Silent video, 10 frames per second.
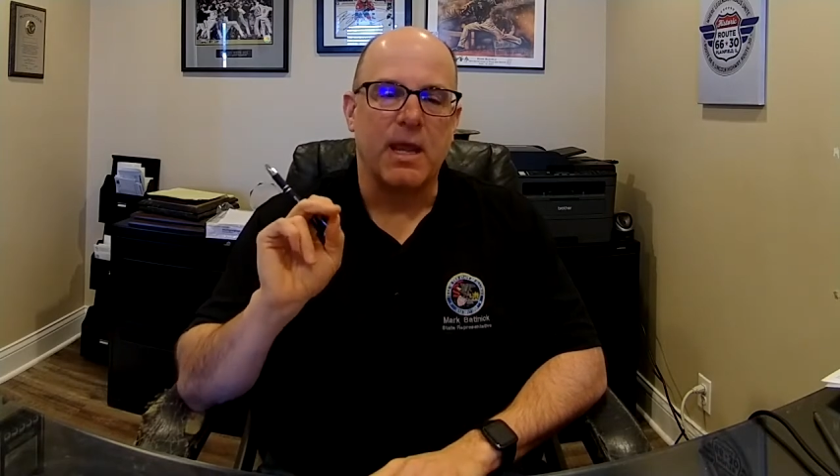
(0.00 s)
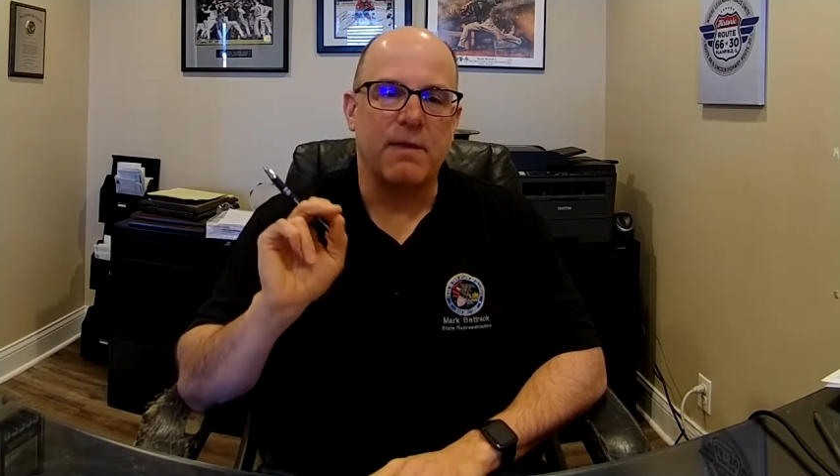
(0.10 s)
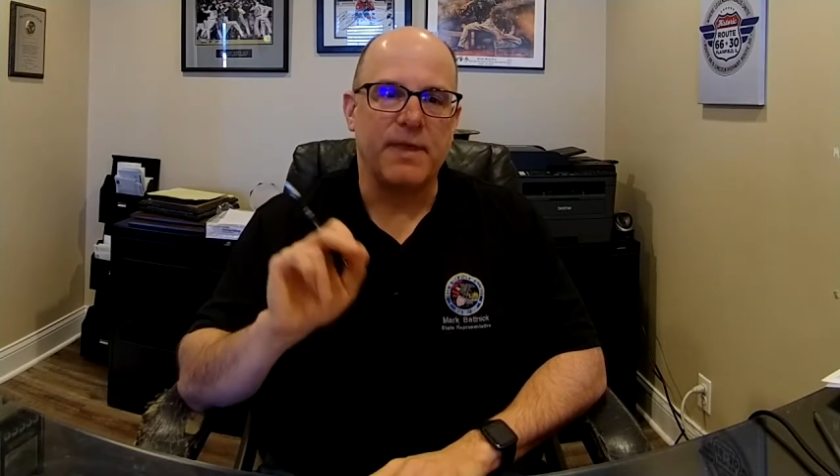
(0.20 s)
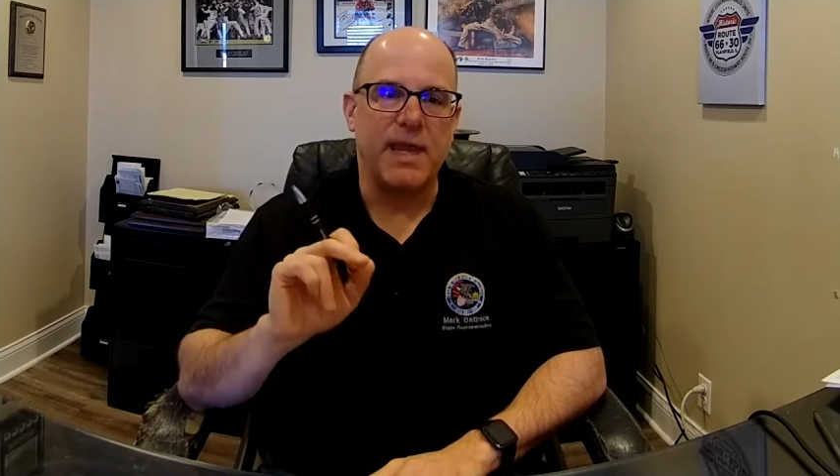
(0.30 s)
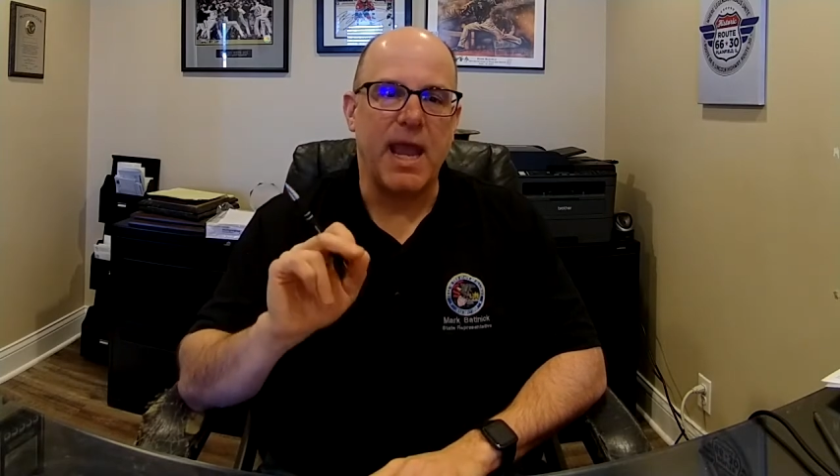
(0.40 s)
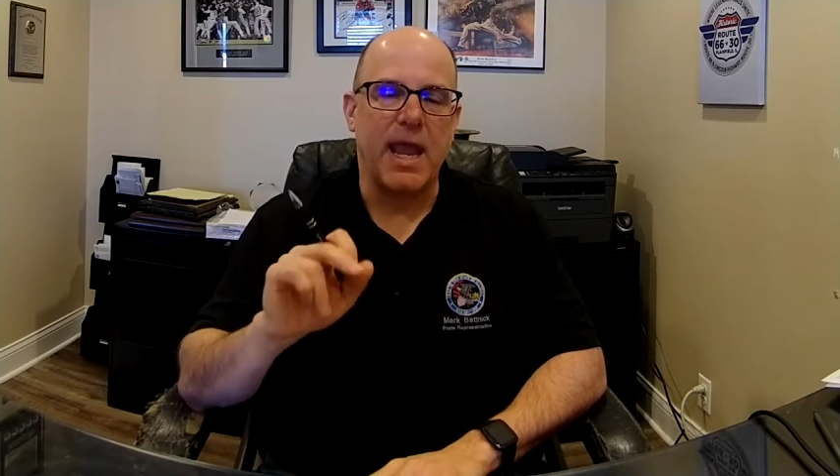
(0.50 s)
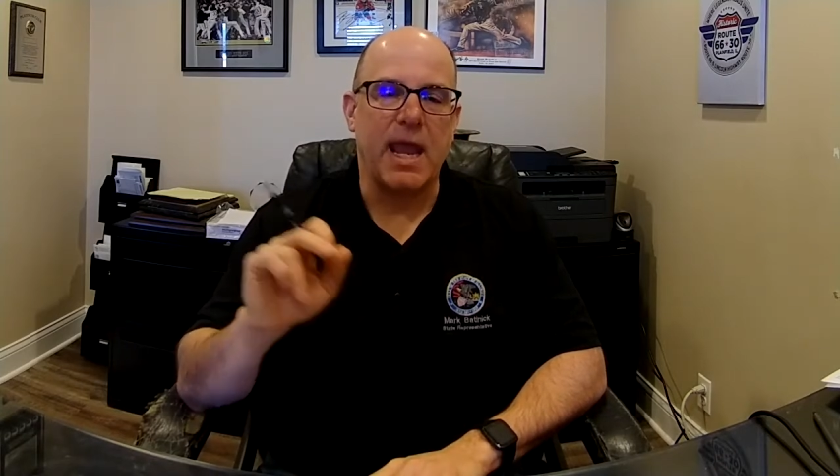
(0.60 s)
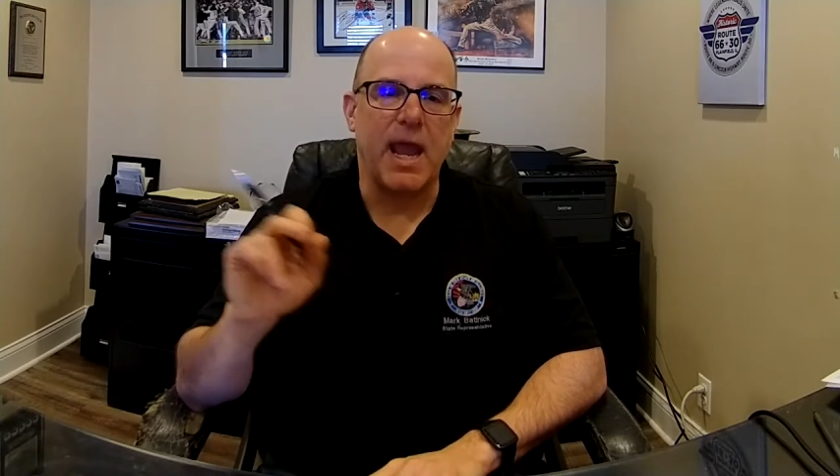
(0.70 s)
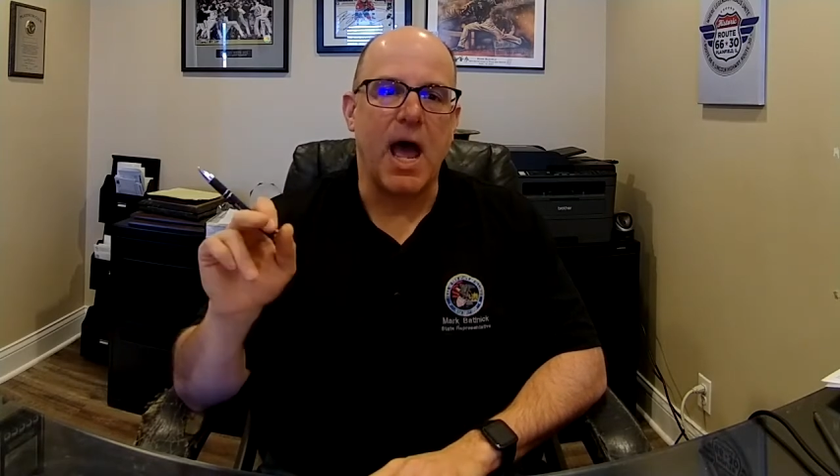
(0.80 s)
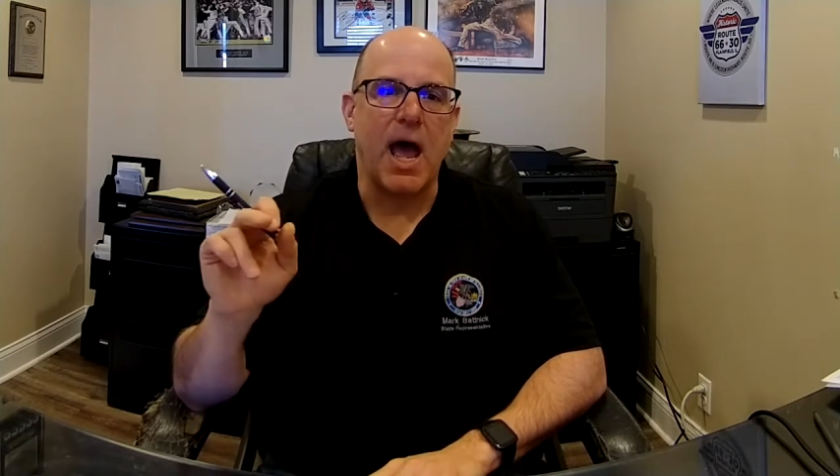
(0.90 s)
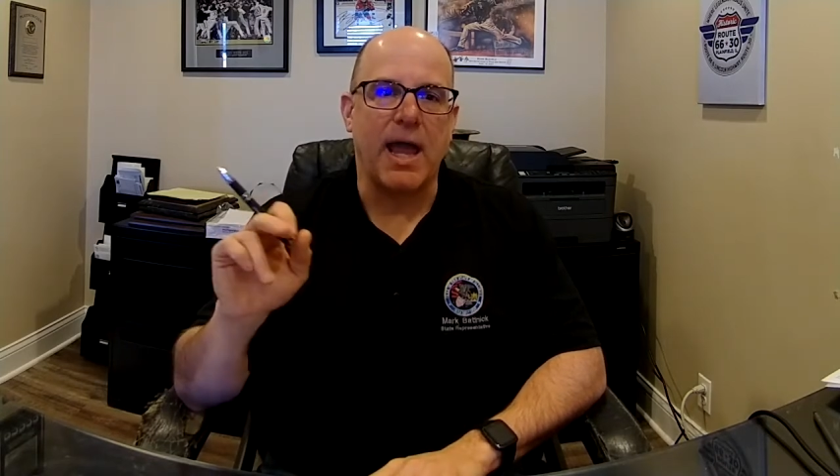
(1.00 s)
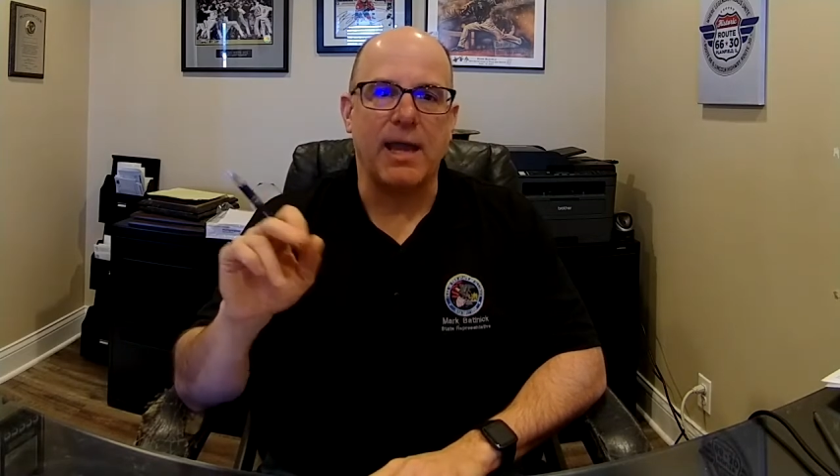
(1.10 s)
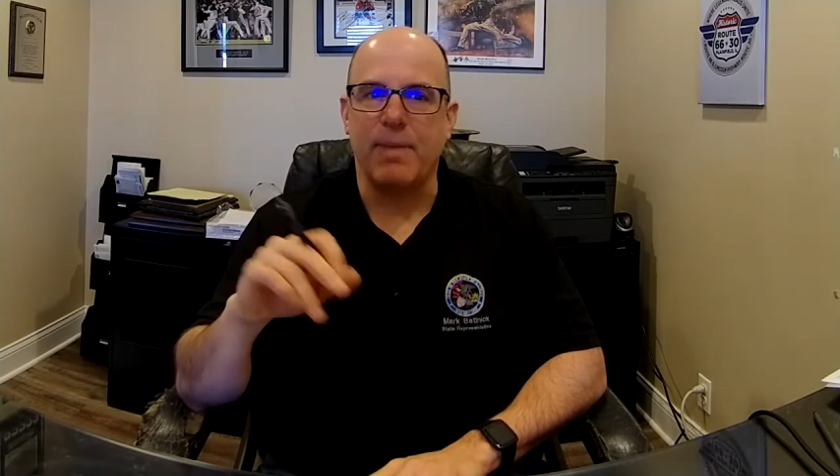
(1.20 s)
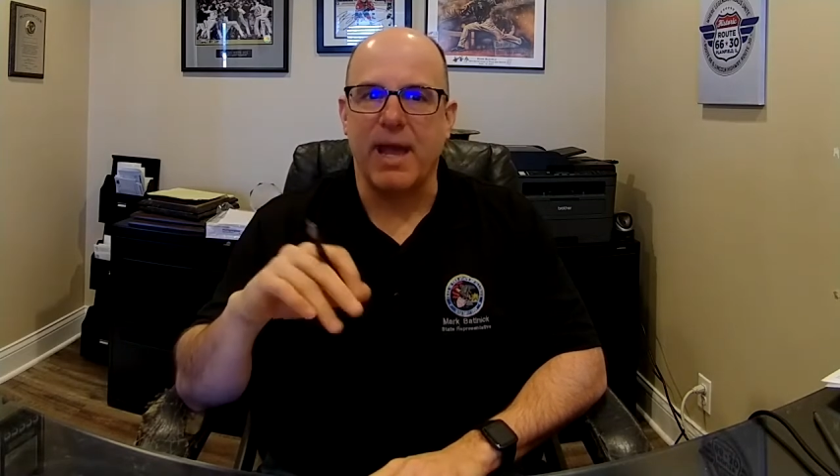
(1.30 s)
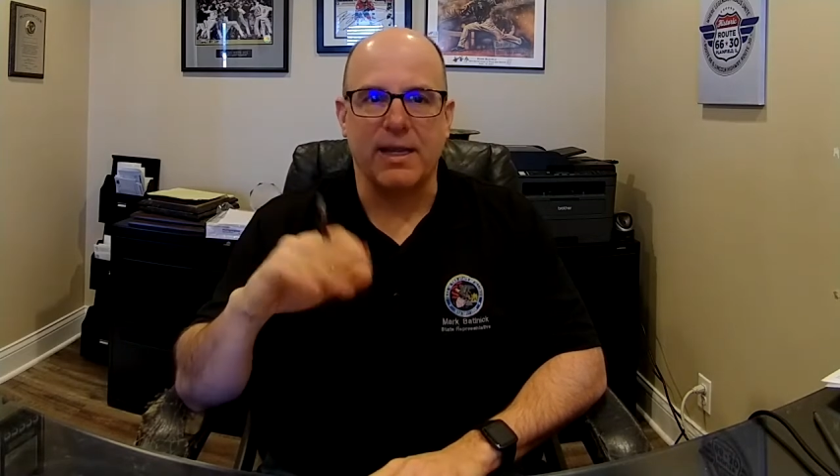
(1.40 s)
if the
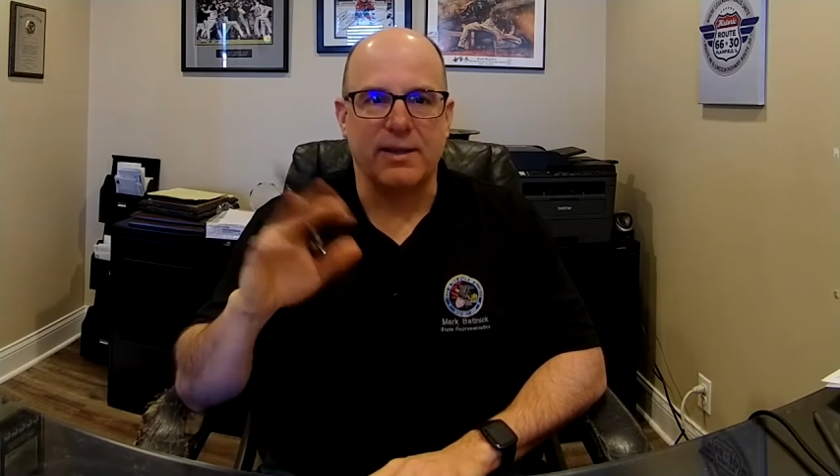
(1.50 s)
AAI back